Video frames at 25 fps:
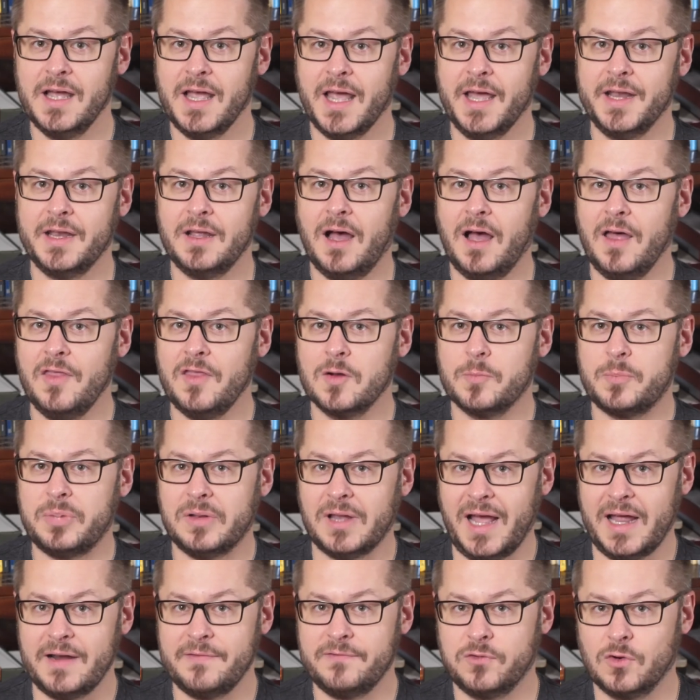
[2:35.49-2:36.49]
and other
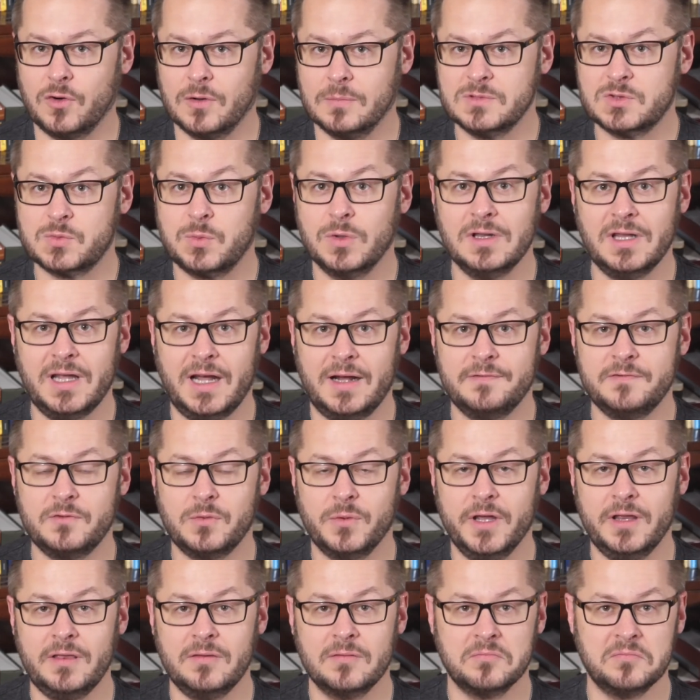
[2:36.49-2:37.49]
platforms were left
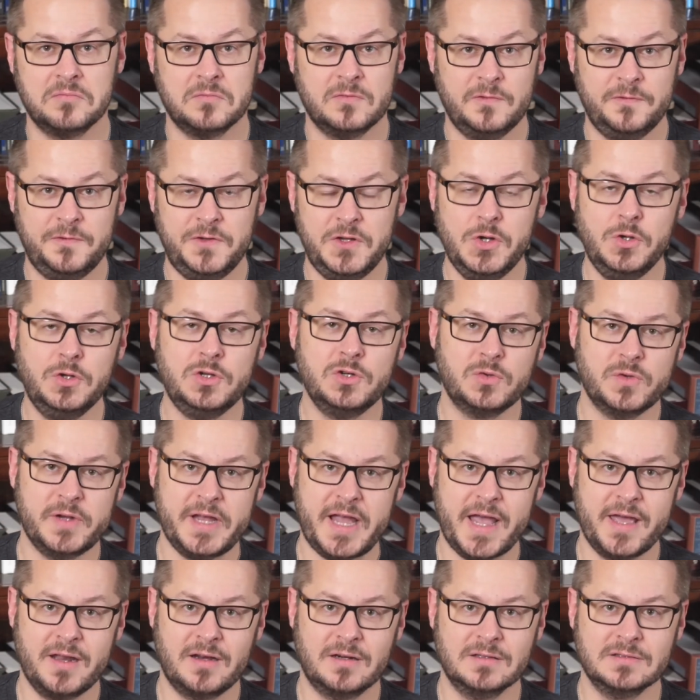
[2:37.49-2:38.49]
with few
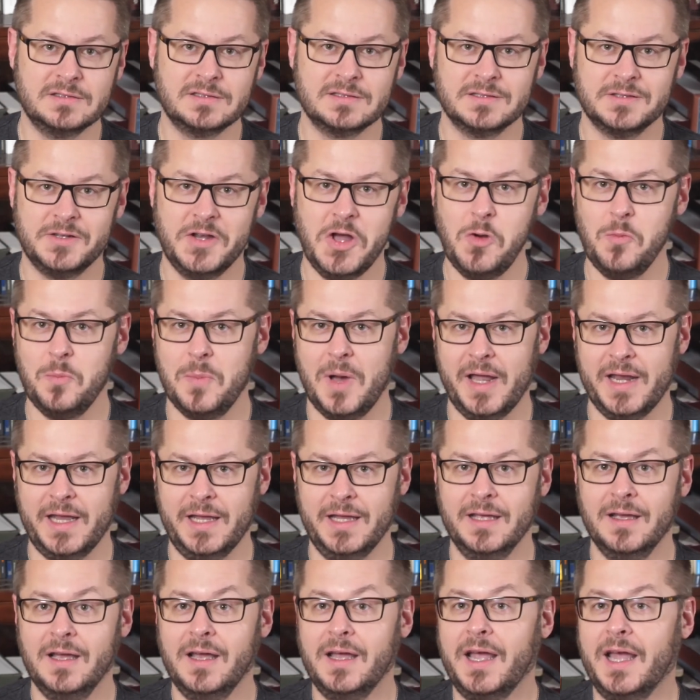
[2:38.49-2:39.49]
creators, no
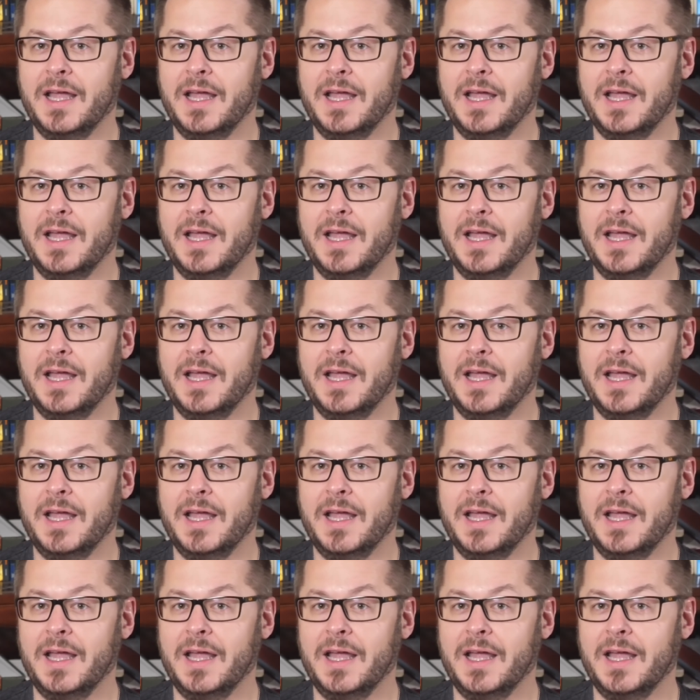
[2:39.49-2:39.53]
money,